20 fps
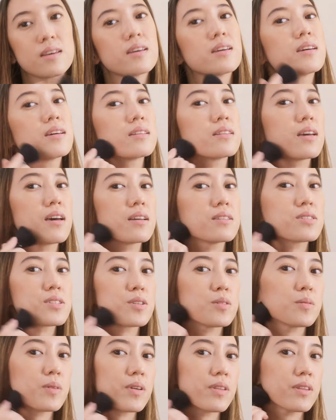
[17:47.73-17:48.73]
And add
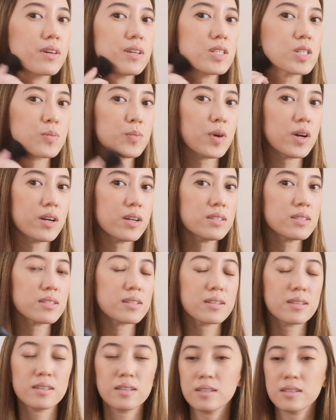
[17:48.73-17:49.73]
some on this part
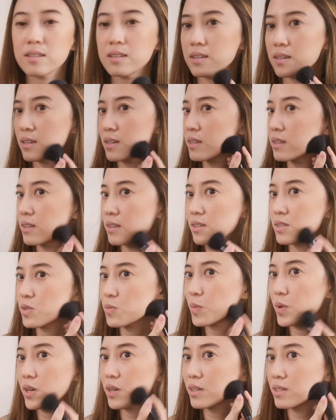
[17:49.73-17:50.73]
and
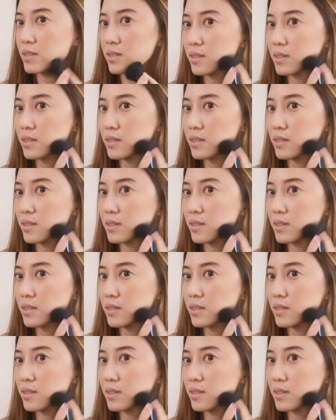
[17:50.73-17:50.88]
this part.